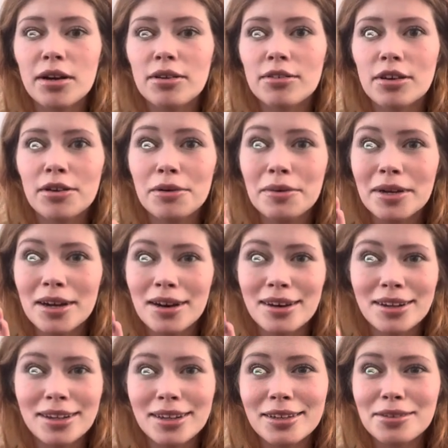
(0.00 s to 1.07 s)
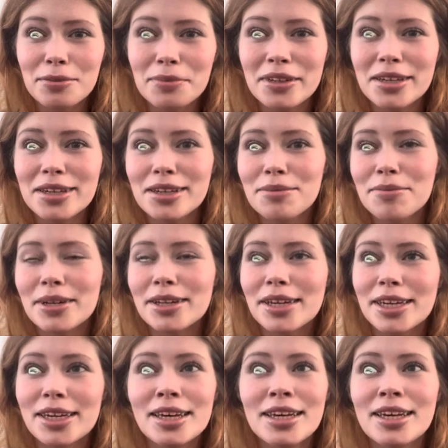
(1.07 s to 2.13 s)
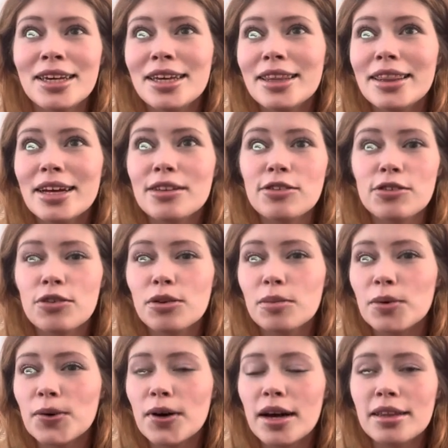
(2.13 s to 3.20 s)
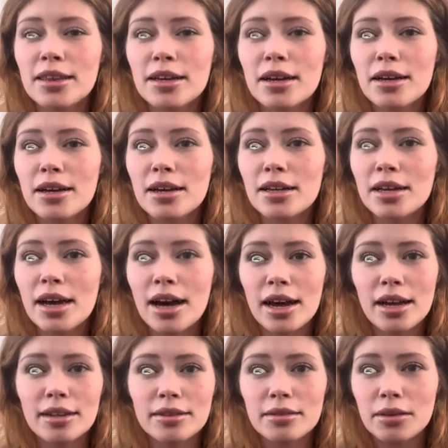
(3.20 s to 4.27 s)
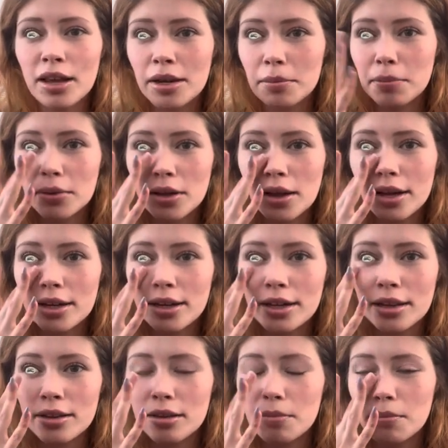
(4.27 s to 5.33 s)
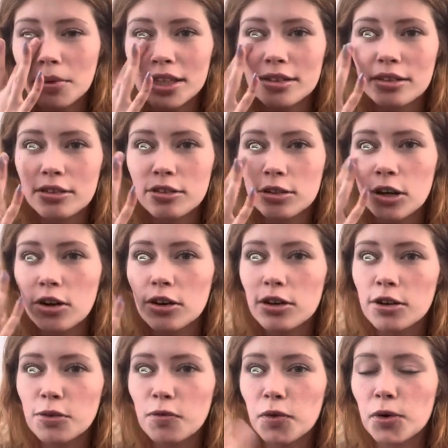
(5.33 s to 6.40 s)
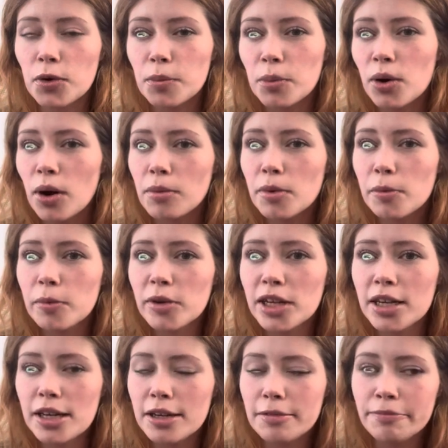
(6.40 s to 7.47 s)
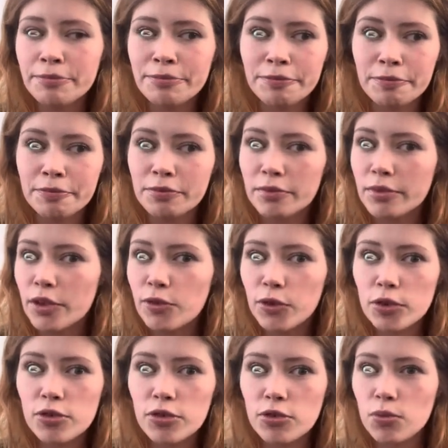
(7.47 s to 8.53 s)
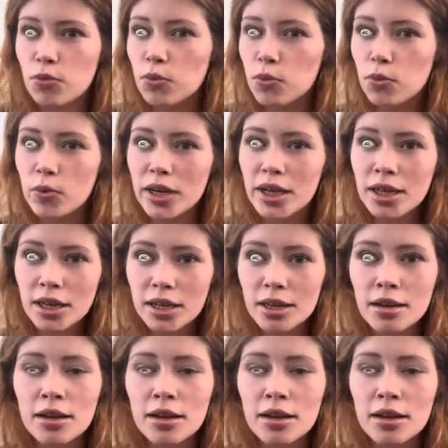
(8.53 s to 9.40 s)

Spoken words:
I was like, oh my God, like it's bleeding, but like that's normal. I think I had like blood in my discharge for probably the first week.